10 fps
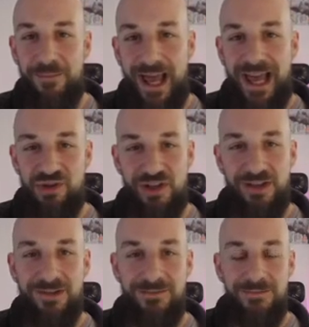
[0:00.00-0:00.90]
passion,
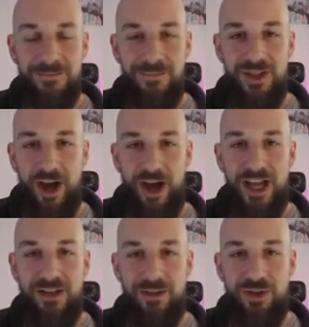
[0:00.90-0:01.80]

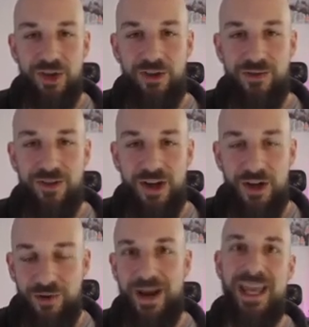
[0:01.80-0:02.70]
not just,
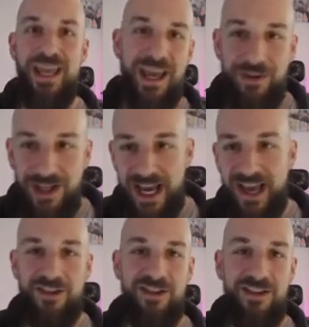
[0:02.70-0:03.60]
cranking out
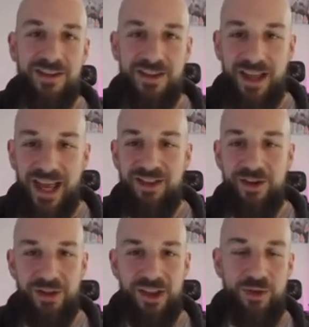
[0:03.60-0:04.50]
tasks. And
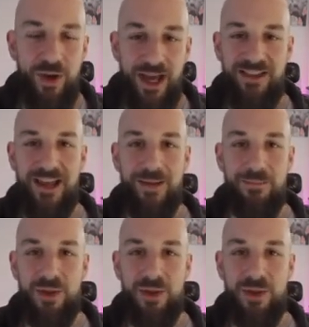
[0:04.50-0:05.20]
so in this way, I set up the